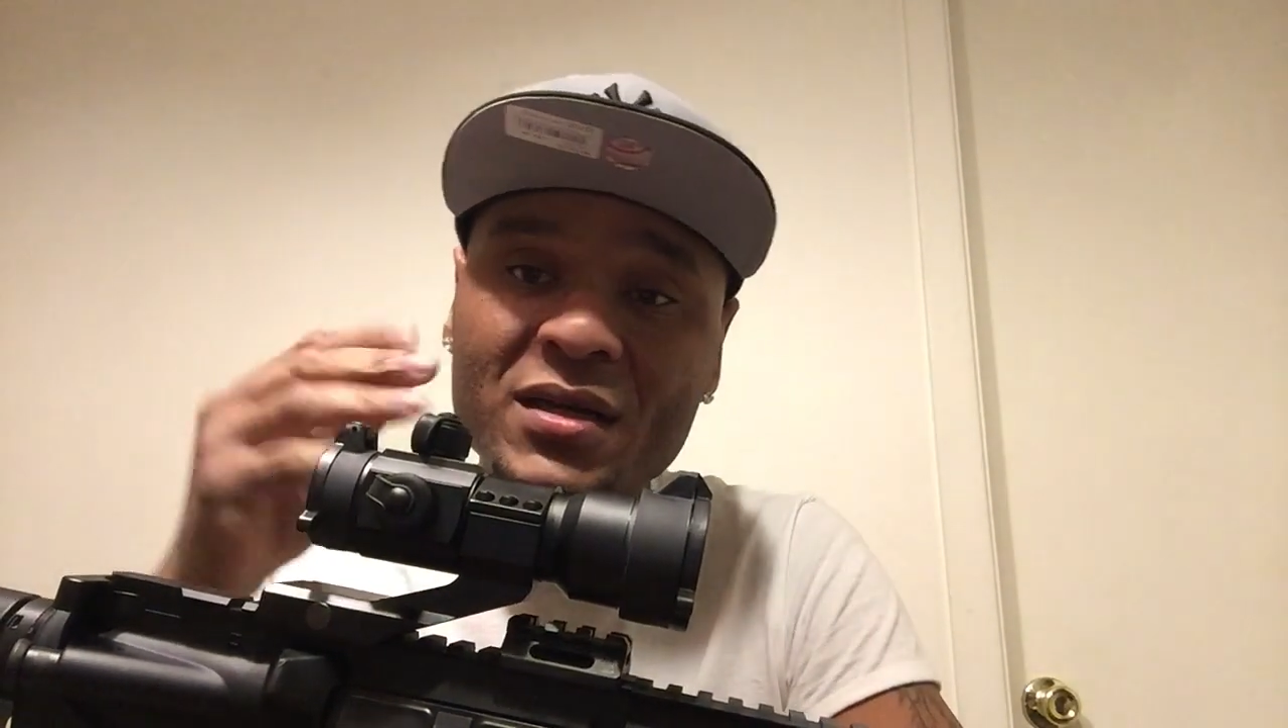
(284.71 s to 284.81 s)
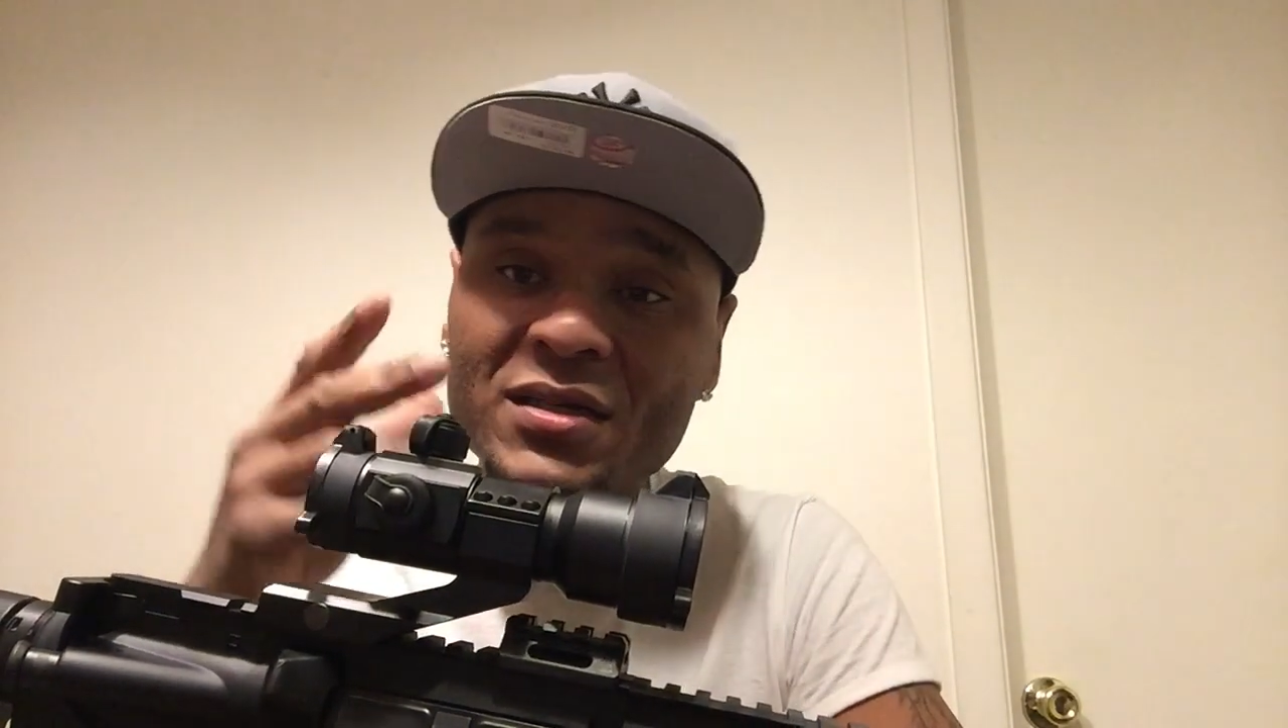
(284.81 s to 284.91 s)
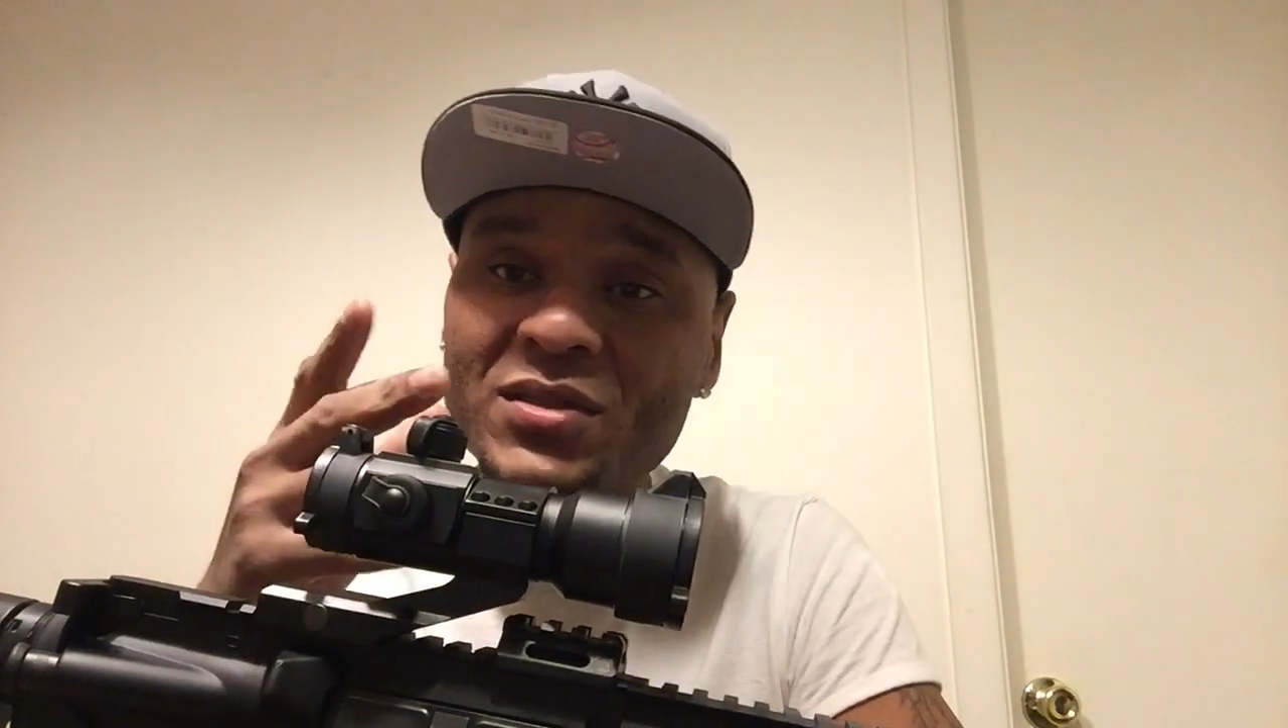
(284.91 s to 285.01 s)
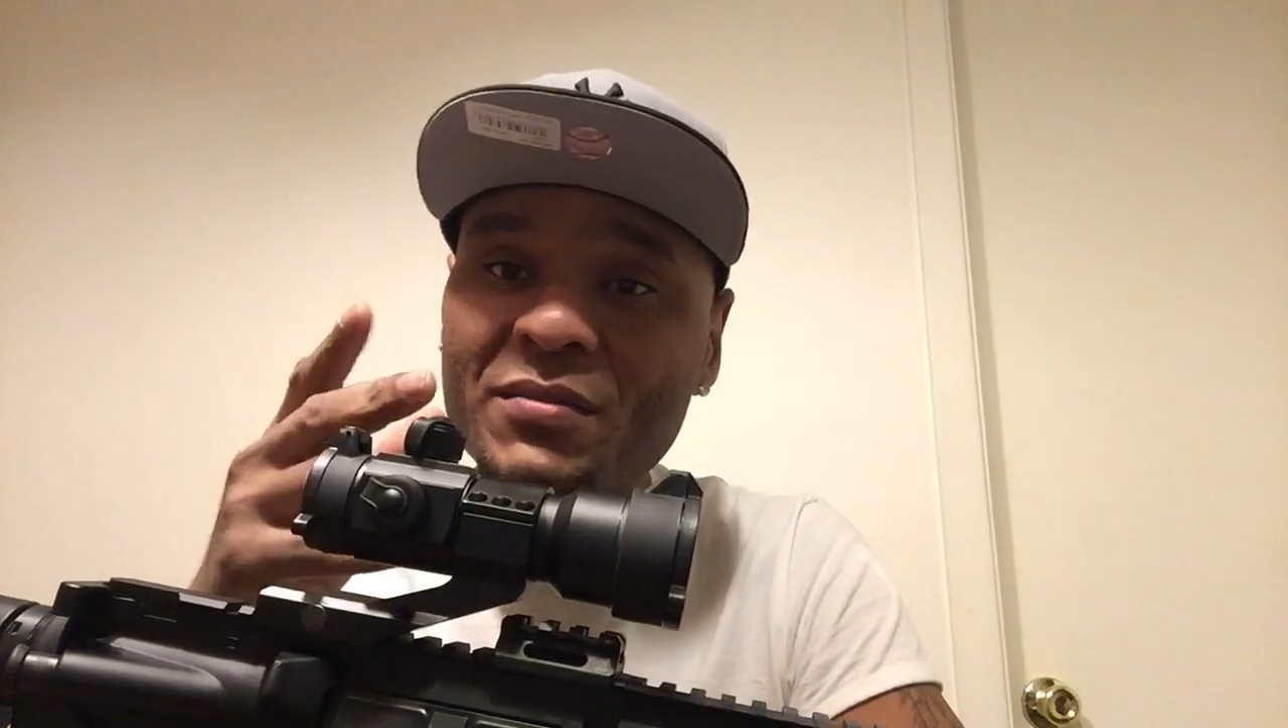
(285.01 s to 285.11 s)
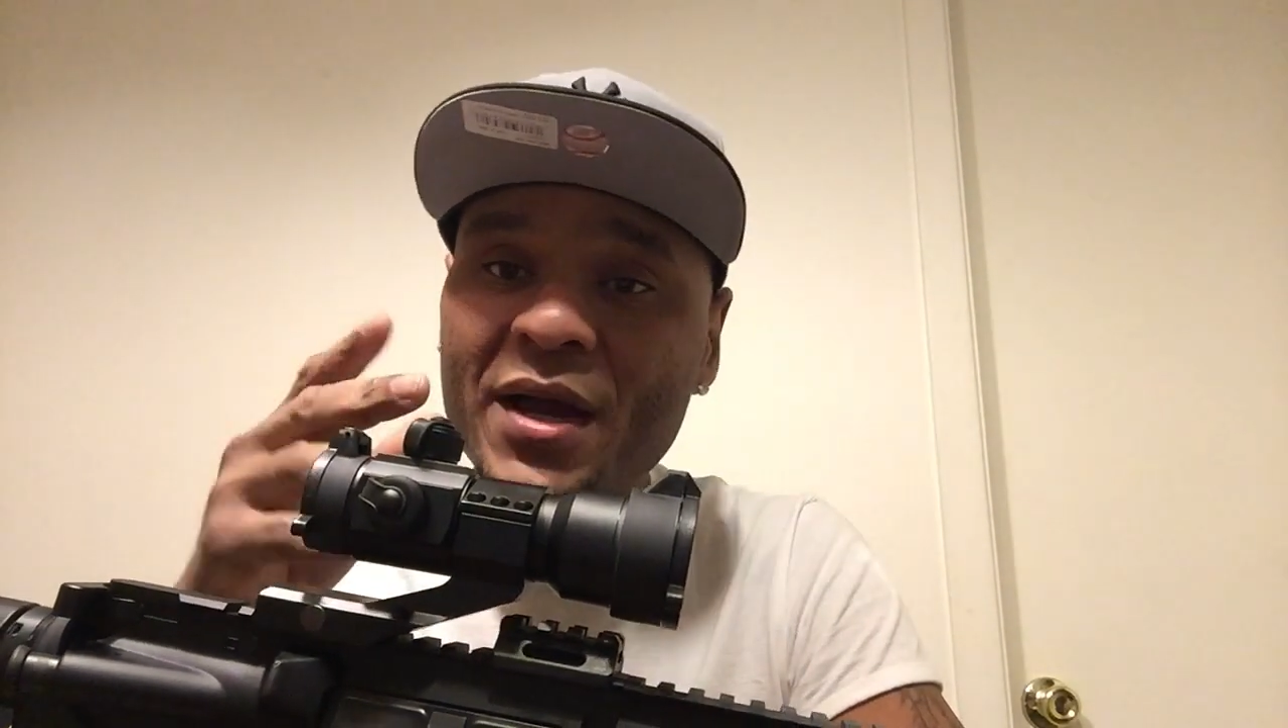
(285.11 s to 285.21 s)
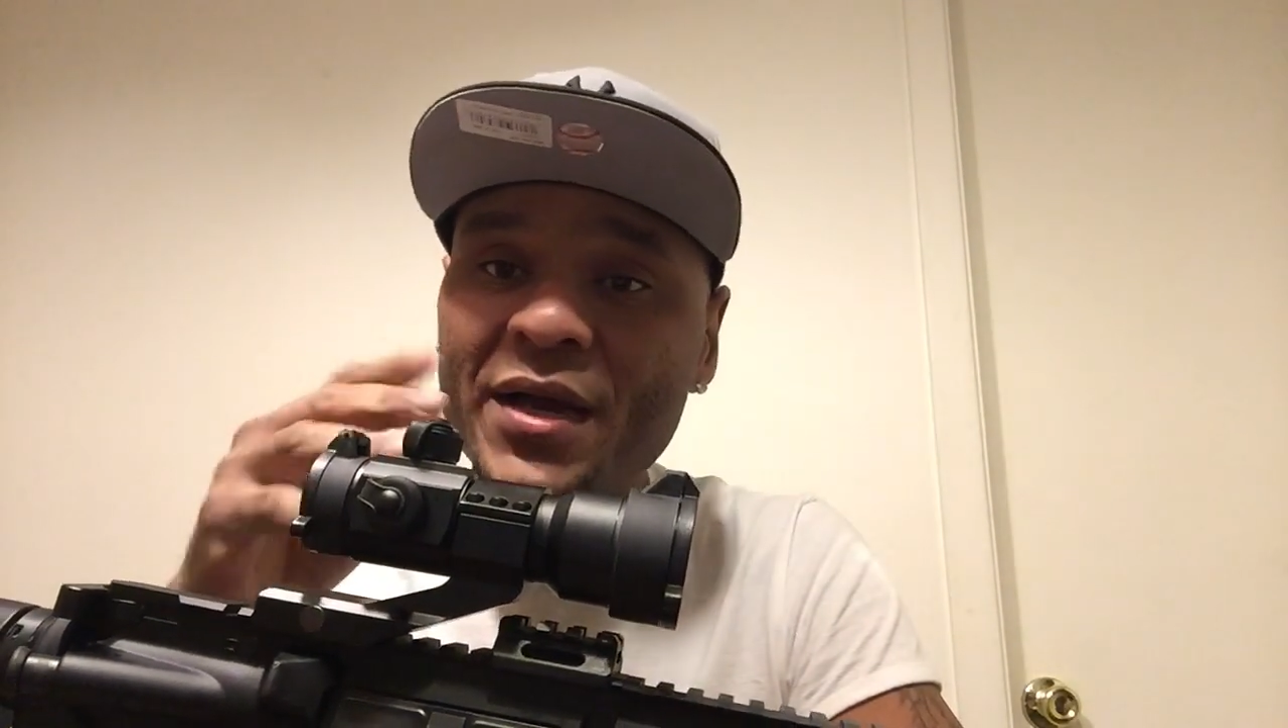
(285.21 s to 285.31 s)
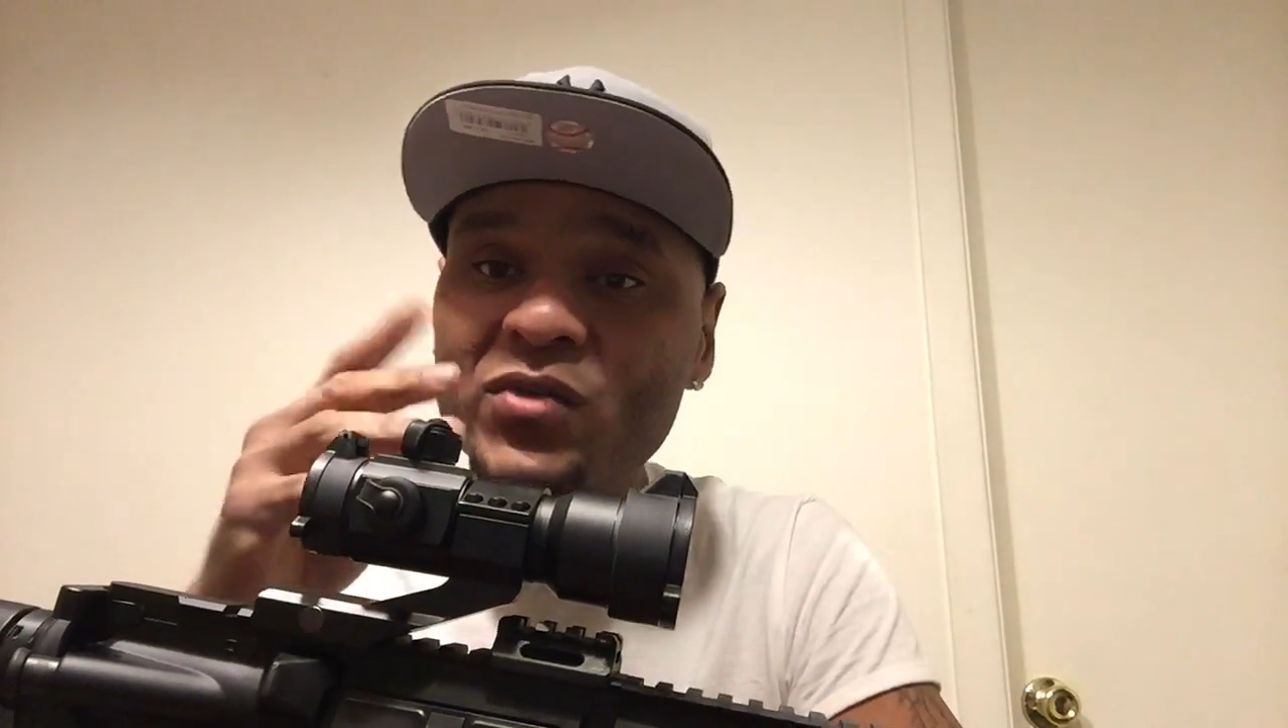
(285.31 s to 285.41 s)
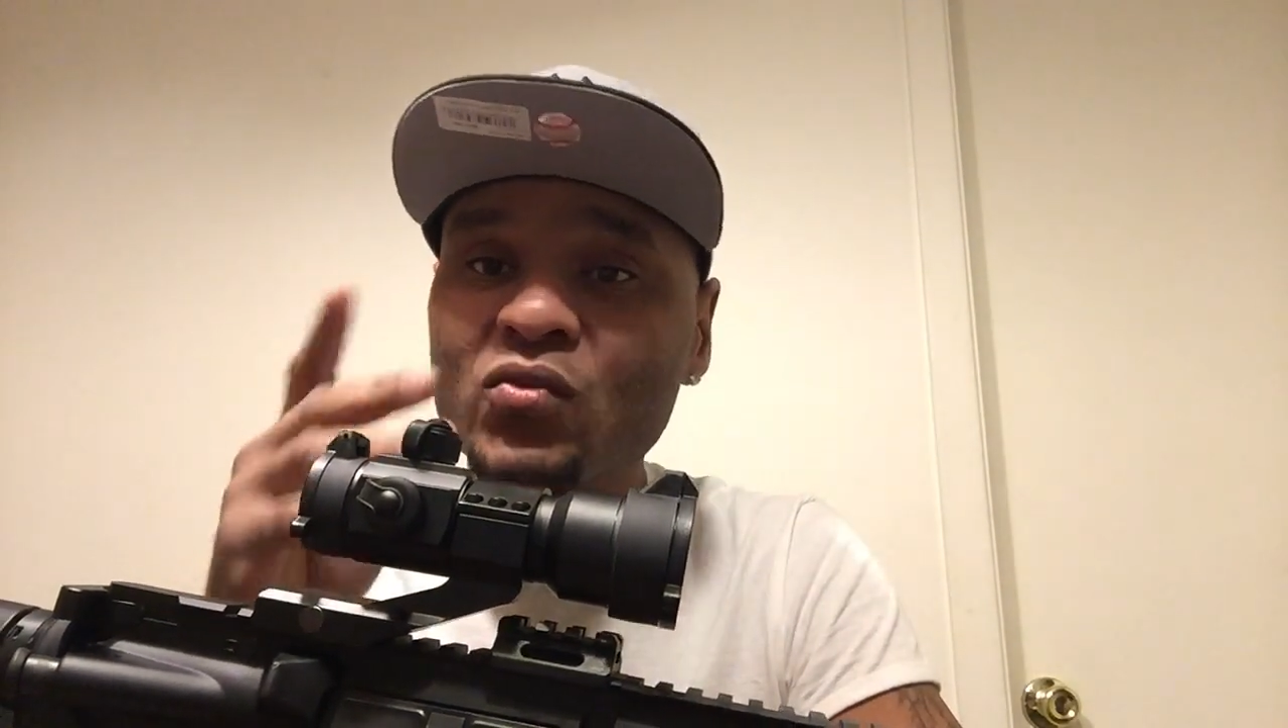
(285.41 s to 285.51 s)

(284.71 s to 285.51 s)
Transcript: customized